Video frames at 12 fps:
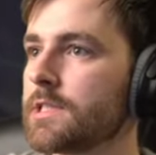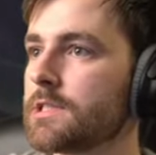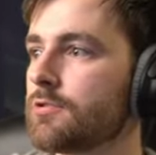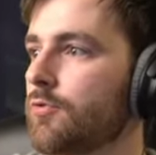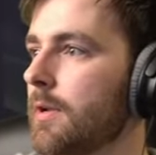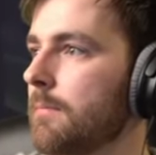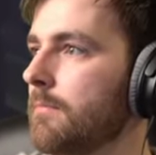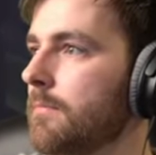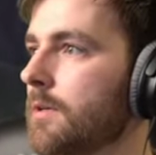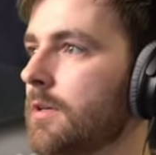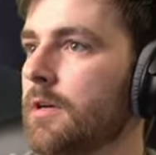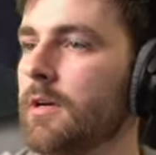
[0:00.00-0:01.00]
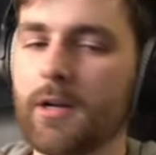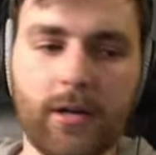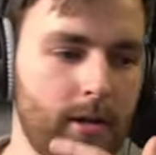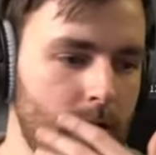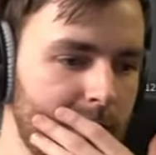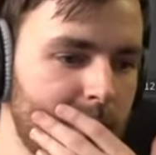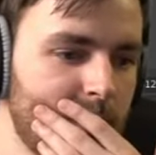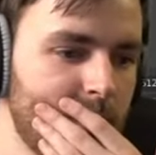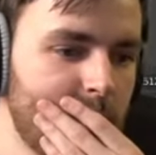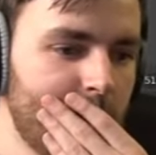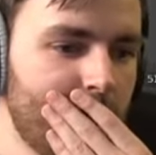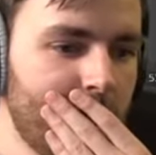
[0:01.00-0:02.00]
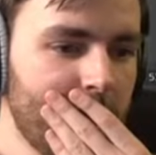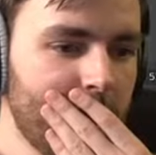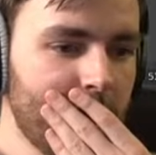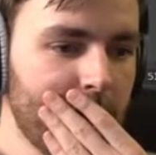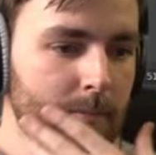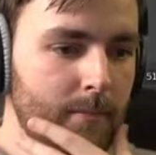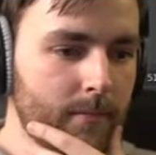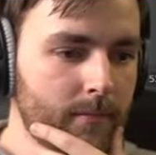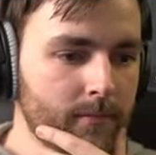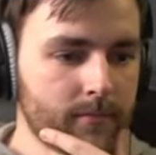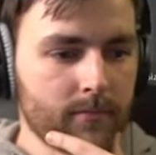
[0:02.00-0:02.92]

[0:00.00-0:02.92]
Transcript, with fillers: stream. Um,